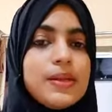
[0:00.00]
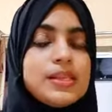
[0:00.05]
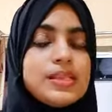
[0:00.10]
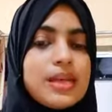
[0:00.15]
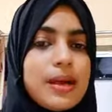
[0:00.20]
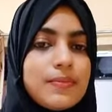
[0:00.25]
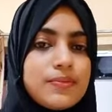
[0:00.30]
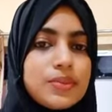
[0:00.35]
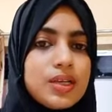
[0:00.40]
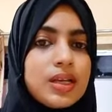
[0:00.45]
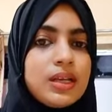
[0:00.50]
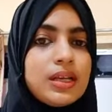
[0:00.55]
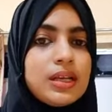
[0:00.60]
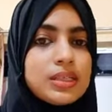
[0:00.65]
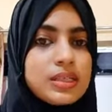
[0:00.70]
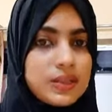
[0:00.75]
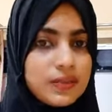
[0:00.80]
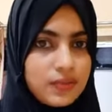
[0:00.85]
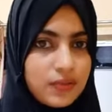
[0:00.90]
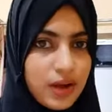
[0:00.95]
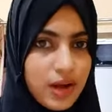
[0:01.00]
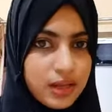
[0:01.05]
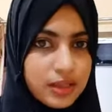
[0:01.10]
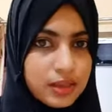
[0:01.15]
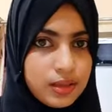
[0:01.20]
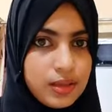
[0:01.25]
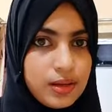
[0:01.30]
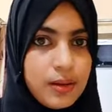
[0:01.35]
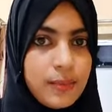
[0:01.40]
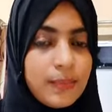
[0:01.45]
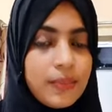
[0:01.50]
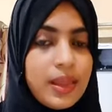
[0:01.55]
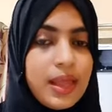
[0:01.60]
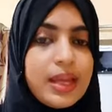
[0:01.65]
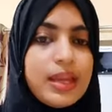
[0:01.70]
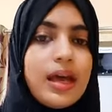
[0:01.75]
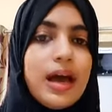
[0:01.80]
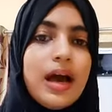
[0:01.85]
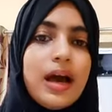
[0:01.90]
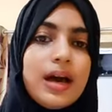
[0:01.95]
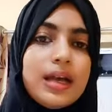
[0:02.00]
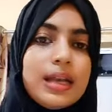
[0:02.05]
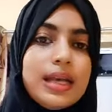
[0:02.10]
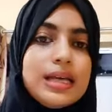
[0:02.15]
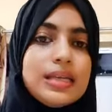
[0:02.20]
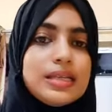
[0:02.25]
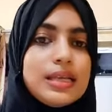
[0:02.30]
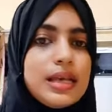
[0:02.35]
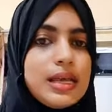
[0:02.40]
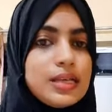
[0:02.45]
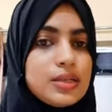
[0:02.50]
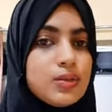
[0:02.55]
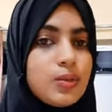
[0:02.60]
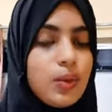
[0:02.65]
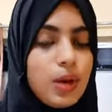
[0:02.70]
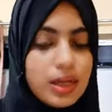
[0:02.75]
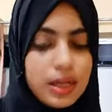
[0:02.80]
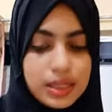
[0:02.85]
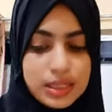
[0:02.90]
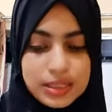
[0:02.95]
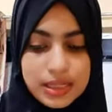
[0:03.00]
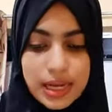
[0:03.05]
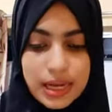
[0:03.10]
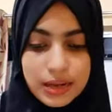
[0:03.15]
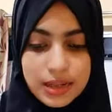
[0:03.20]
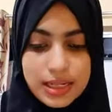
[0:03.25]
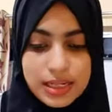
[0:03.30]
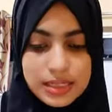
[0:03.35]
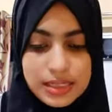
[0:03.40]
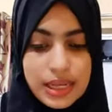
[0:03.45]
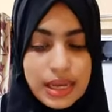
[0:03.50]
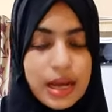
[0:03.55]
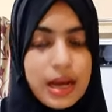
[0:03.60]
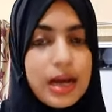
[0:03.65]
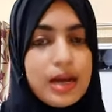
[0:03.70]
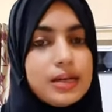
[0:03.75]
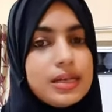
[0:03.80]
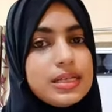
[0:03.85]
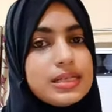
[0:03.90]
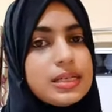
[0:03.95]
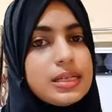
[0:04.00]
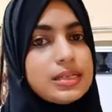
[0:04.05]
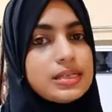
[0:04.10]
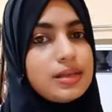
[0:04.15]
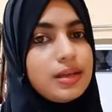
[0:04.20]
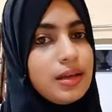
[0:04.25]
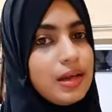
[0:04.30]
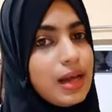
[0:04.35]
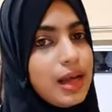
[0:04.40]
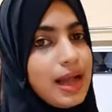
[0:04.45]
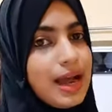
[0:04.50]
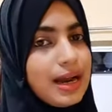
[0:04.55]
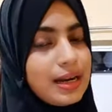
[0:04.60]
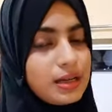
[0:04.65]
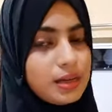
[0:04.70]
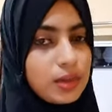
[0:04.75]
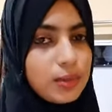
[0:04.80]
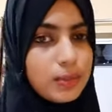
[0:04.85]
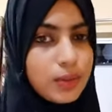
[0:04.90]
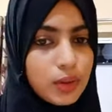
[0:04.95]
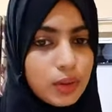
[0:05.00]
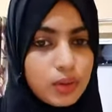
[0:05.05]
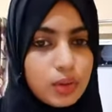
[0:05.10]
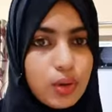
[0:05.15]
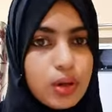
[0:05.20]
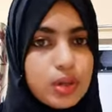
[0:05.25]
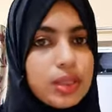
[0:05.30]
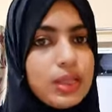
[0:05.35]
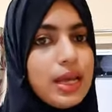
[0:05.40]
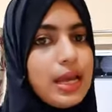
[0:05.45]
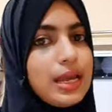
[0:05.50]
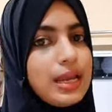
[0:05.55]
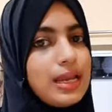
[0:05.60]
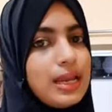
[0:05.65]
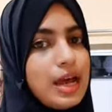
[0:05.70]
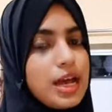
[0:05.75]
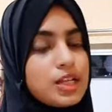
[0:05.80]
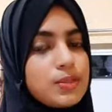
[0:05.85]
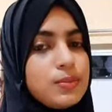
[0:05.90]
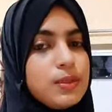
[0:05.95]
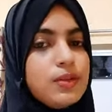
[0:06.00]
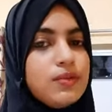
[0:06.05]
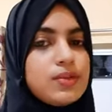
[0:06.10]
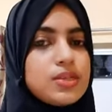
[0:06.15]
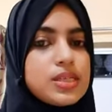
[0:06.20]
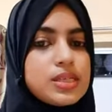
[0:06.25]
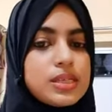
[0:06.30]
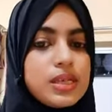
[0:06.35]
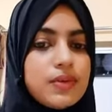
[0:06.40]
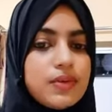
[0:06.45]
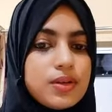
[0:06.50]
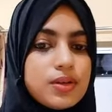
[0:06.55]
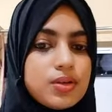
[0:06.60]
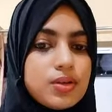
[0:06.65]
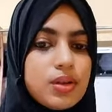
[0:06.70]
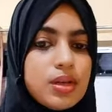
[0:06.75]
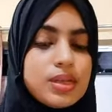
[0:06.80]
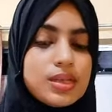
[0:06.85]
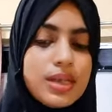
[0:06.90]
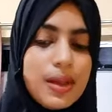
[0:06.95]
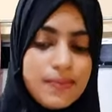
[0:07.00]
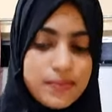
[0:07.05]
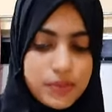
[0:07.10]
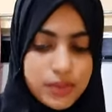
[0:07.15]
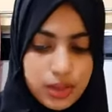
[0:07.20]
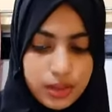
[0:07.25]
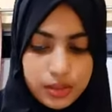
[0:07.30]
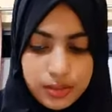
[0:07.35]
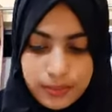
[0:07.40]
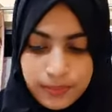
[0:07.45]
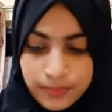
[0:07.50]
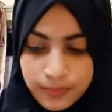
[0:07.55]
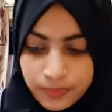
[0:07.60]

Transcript: subject is father, and Hari's is what is Hari's? Hari's is the attribute or the enlargement which is given to the subject.